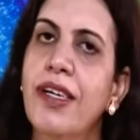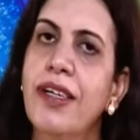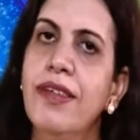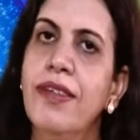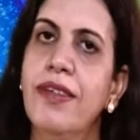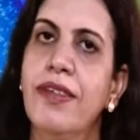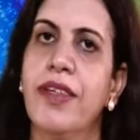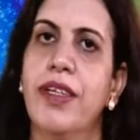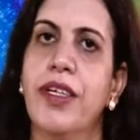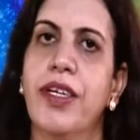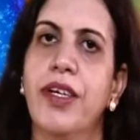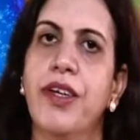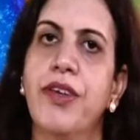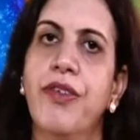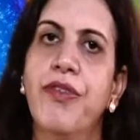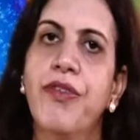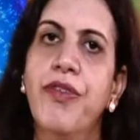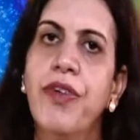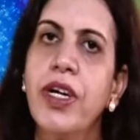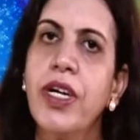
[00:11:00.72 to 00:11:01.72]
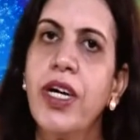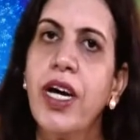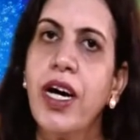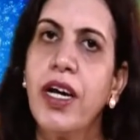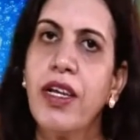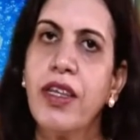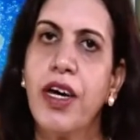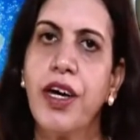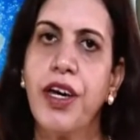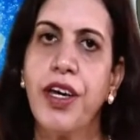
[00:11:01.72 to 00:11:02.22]
us see what
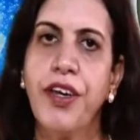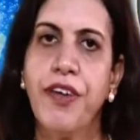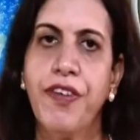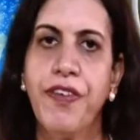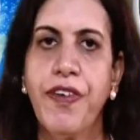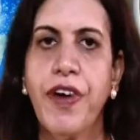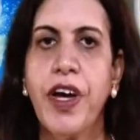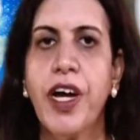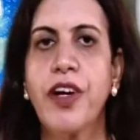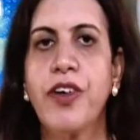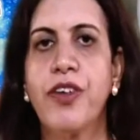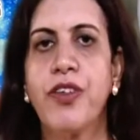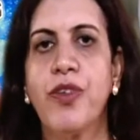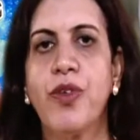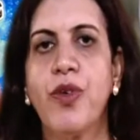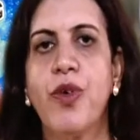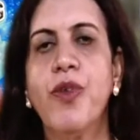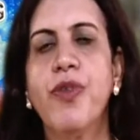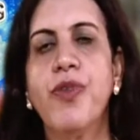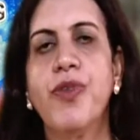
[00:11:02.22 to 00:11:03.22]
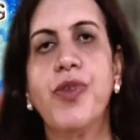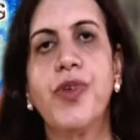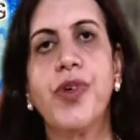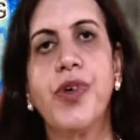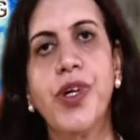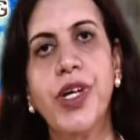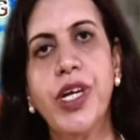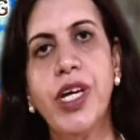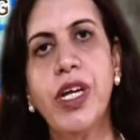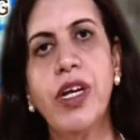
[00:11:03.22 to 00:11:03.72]
are the effects of
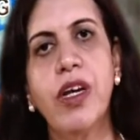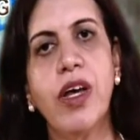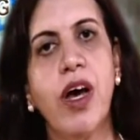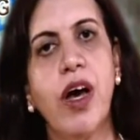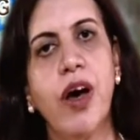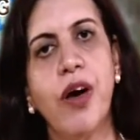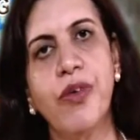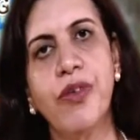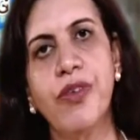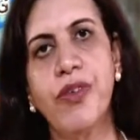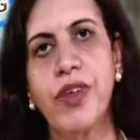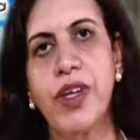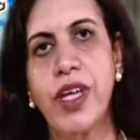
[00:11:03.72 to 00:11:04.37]
greenhouse